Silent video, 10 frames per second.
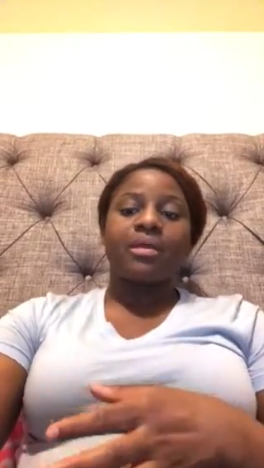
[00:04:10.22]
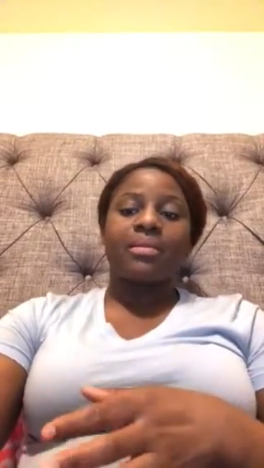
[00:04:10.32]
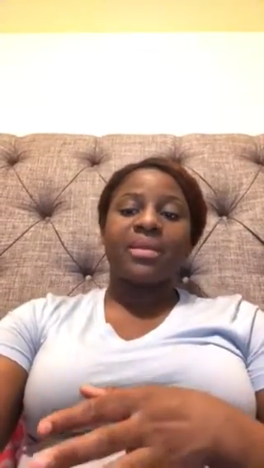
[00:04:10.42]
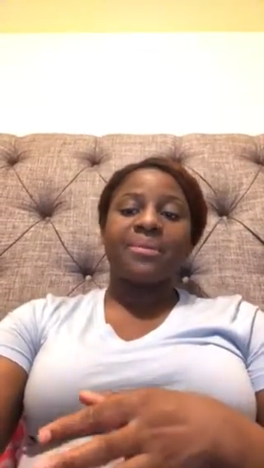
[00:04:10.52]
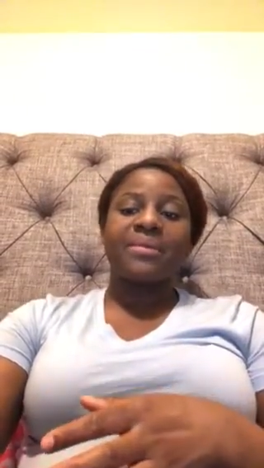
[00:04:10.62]

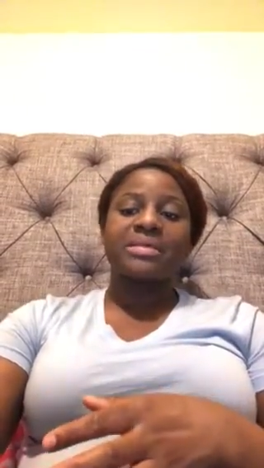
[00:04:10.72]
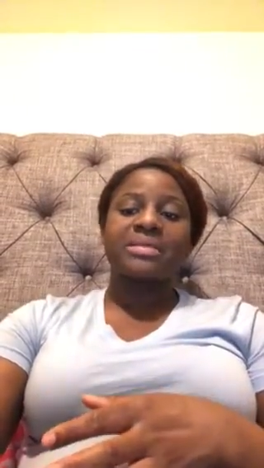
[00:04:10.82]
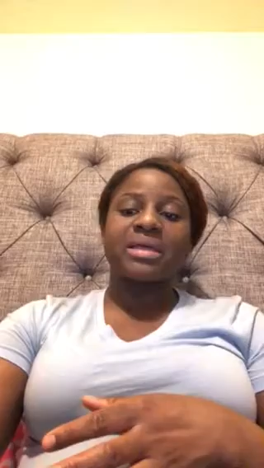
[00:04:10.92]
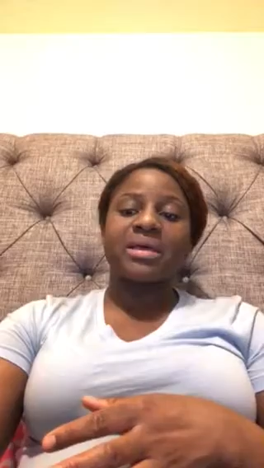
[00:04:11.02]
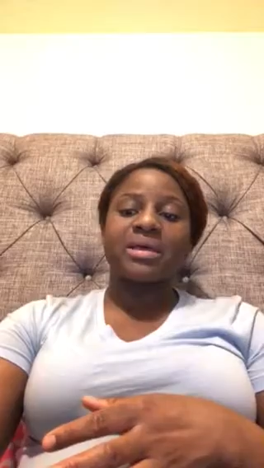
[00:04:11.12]
Lymph is
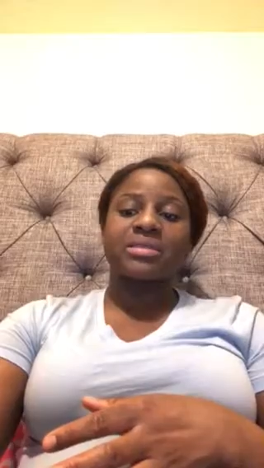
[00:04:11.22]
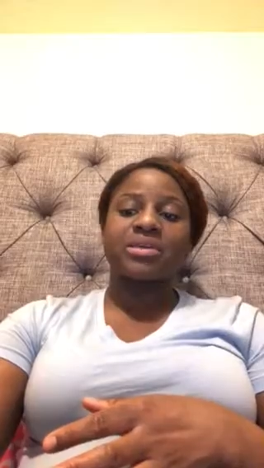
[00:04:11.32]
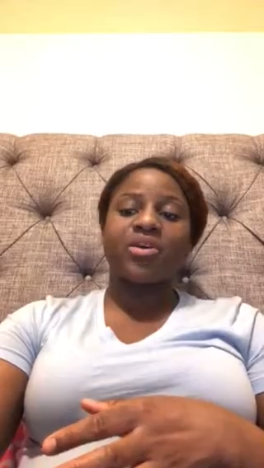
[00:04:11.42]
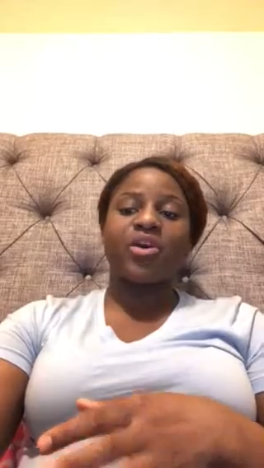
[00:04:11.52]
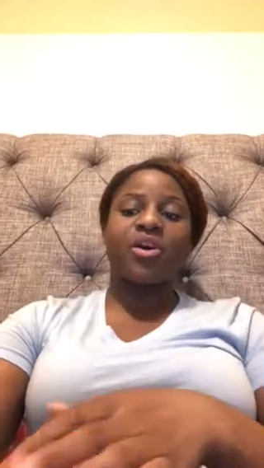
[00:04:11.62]
the
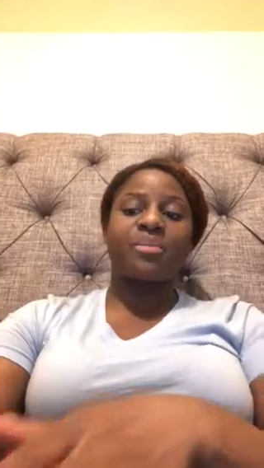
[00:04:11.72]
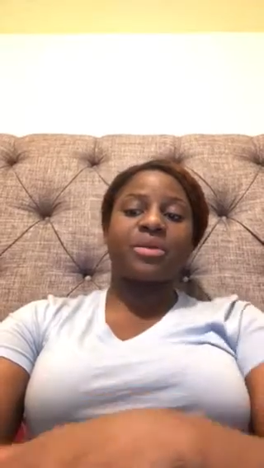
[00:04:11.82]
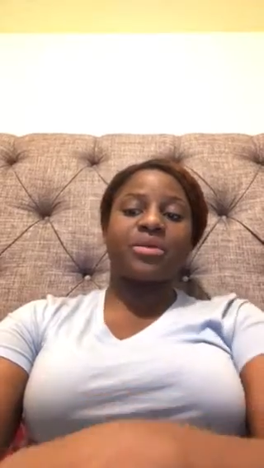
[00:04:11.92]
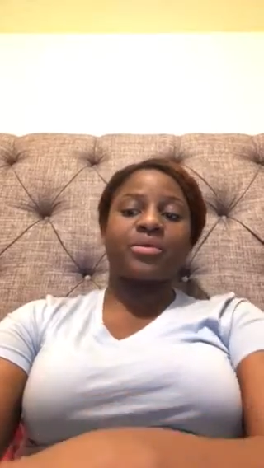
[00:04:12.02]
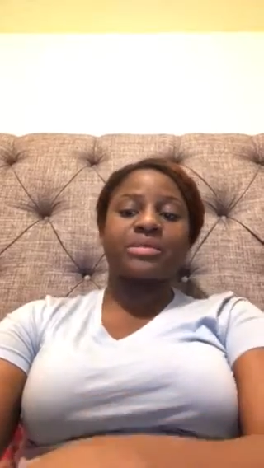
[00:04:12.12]
term
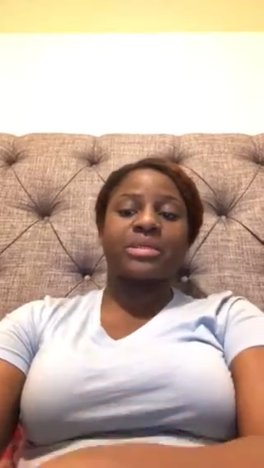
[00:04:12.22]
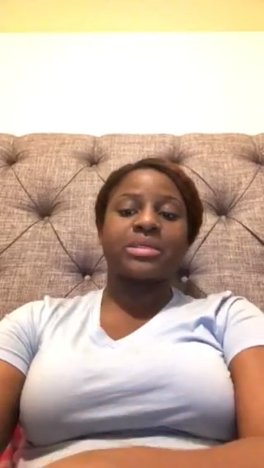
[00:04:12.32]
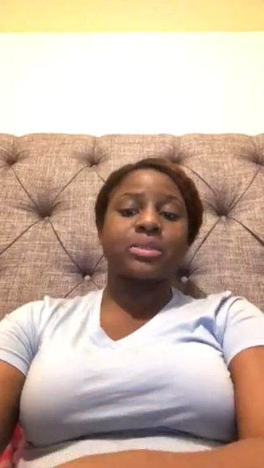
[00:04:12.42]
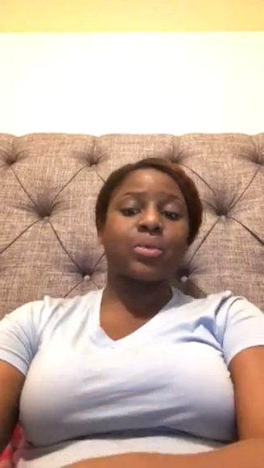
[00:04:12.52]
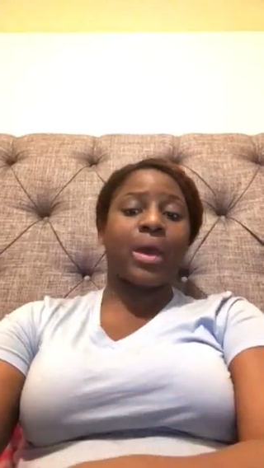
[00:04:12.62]
used to
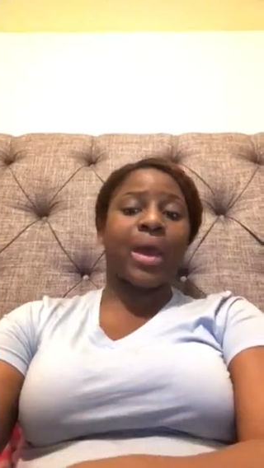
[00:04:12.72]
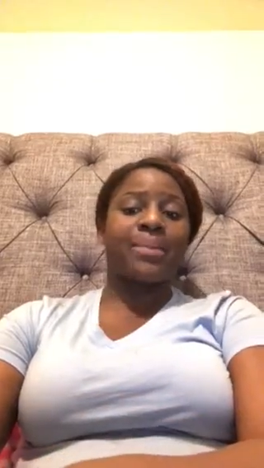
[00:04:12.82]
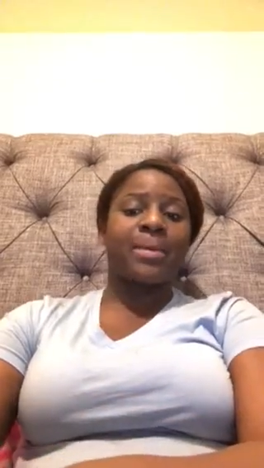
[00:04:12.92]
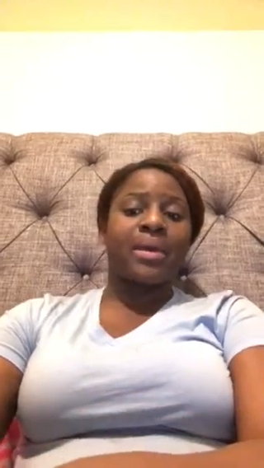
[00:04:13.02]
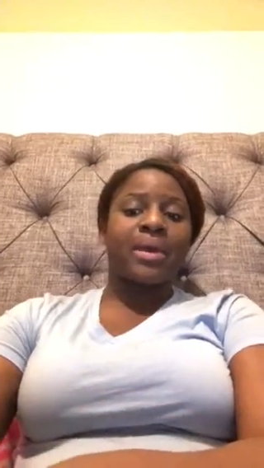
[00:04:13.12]

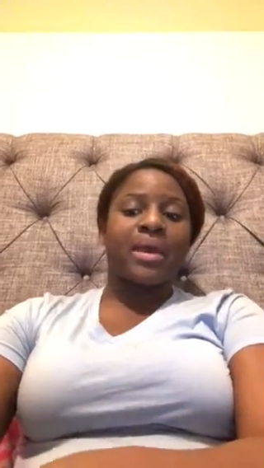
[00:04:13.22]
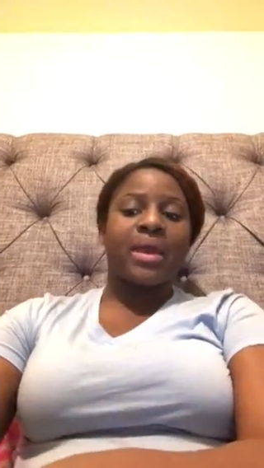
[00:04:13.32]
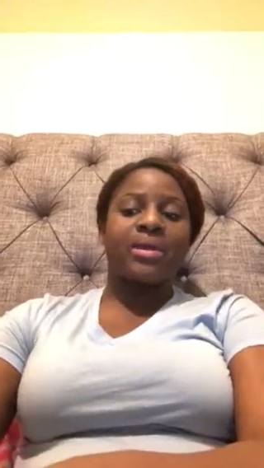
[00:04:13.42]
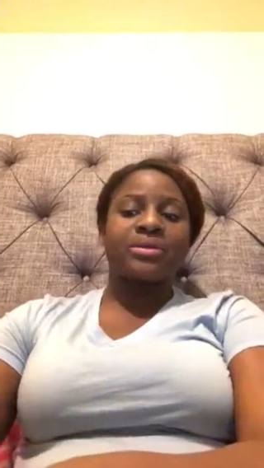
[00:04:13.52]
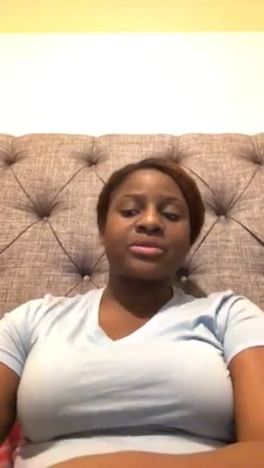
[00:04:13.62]
describe
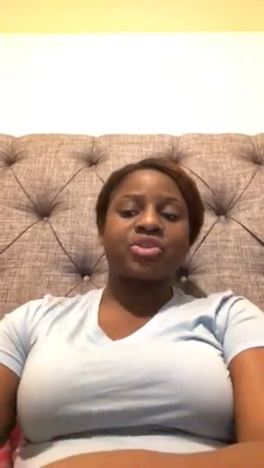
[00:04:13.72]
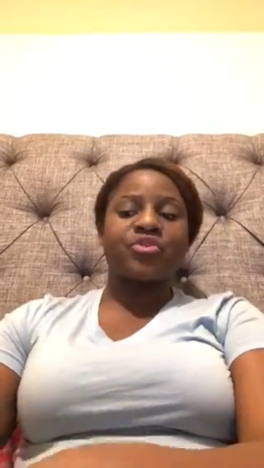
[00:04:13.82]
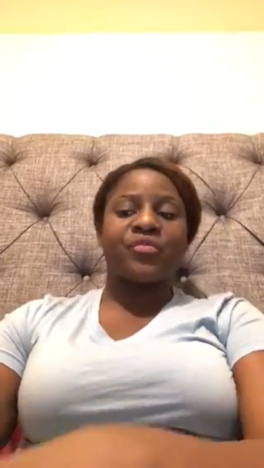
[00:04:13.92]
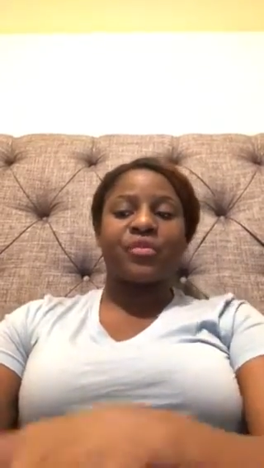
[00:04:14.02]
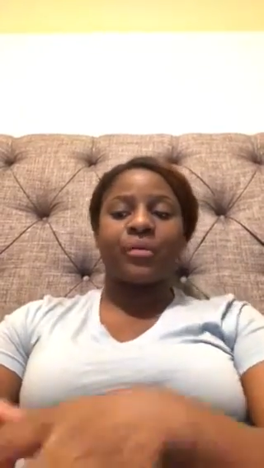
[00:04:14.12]

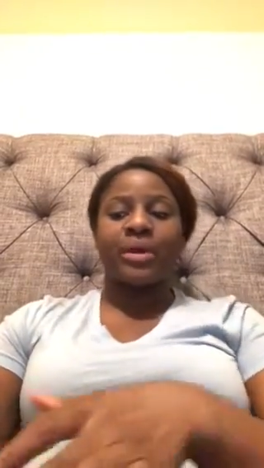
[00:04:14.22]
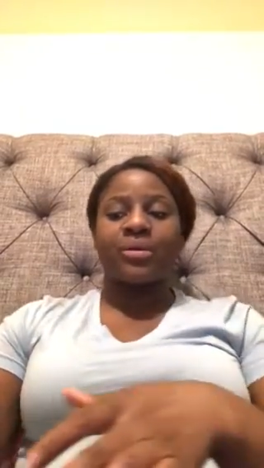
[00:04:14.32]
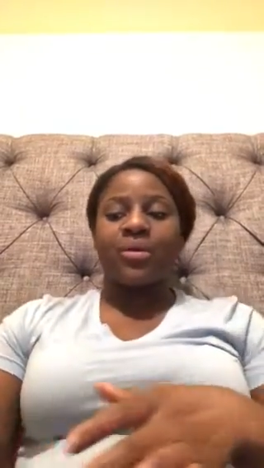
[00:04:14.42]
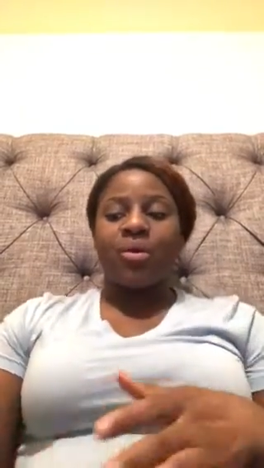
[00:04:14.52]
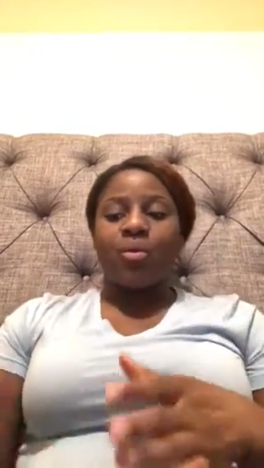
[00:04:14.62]
interstitial
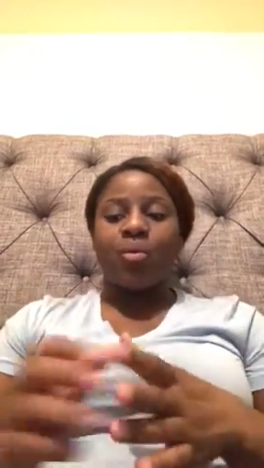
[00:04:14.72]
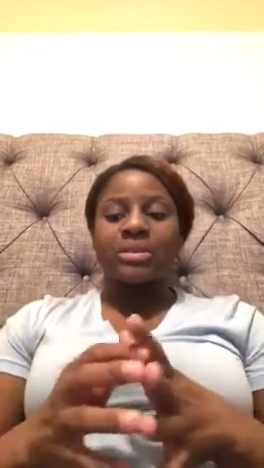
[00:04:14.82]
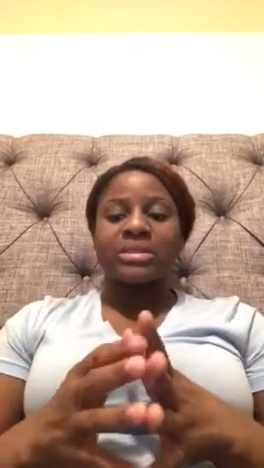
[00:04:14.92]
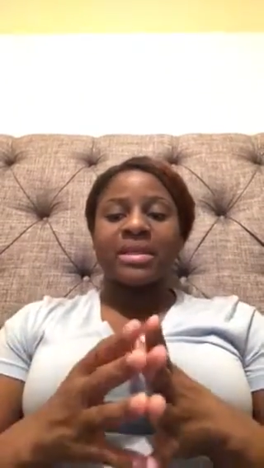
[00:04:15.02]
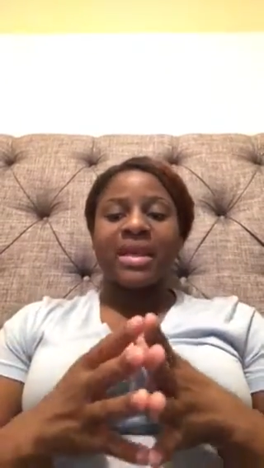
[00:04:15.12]
fluid
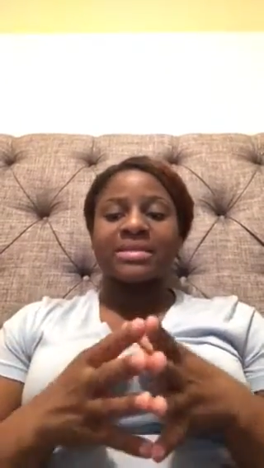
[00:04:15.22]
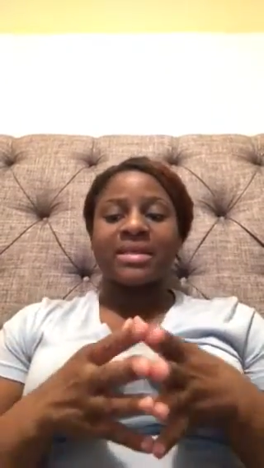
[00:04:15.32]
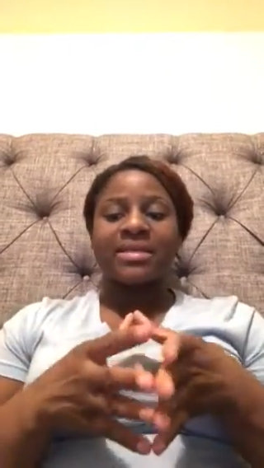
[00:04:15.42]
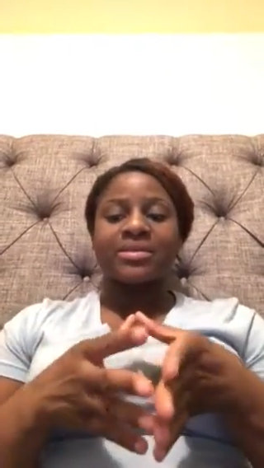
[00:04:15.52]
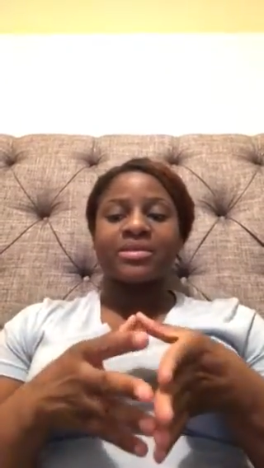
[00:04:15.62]
once it has
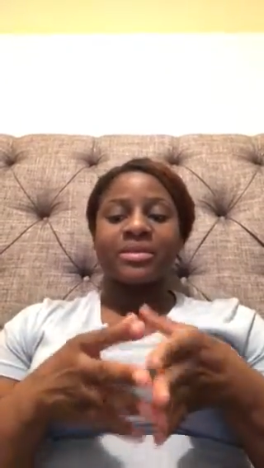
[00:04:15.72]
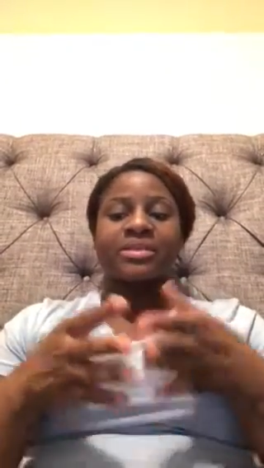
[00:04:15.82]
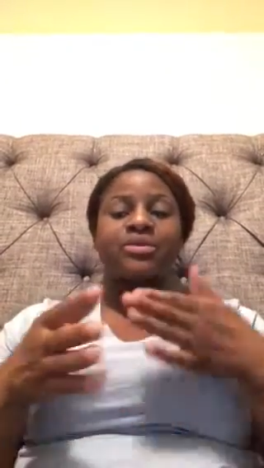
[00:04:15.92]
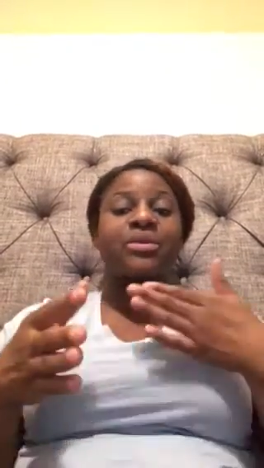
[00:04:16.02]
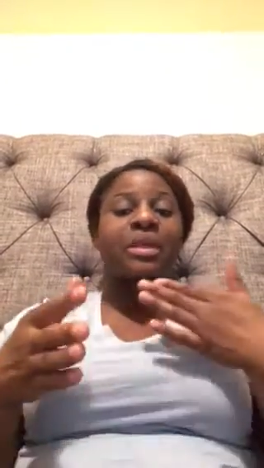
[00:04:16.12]
entered
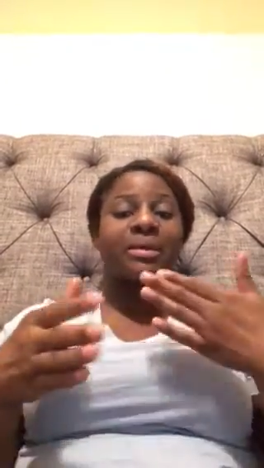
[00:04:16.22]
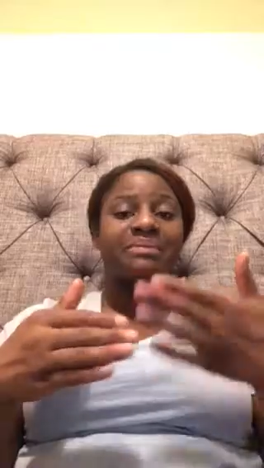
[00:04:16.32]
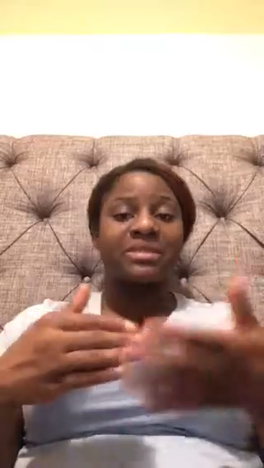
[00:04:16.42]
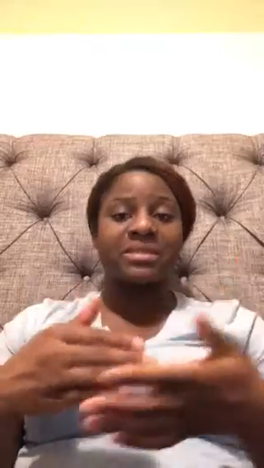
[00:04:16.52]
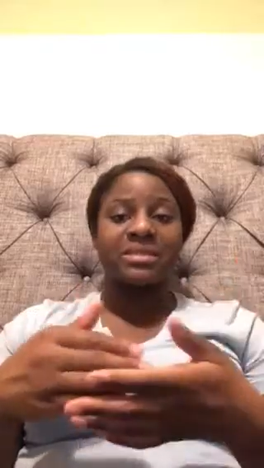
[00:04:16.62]
into the
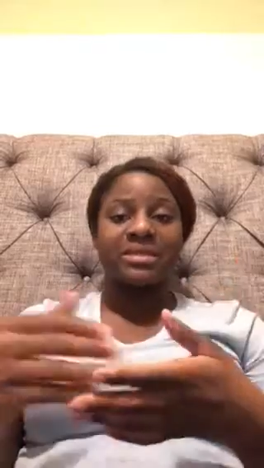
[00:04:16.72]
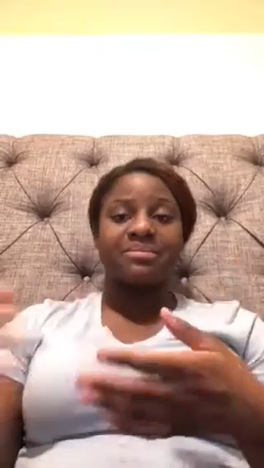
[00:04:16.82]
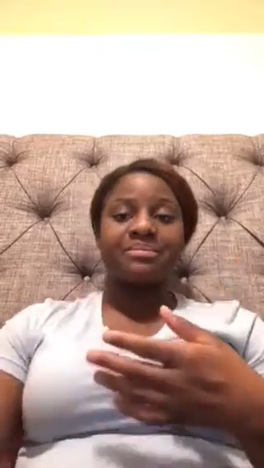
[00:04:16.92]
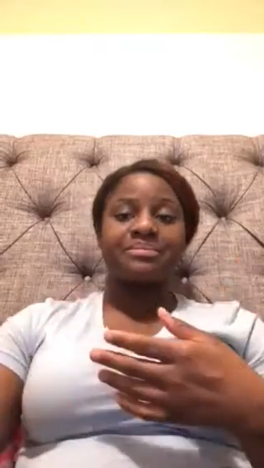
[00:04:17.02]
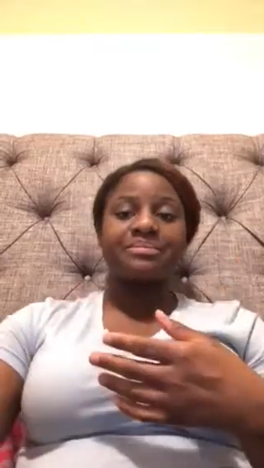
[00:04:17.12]
lymph system.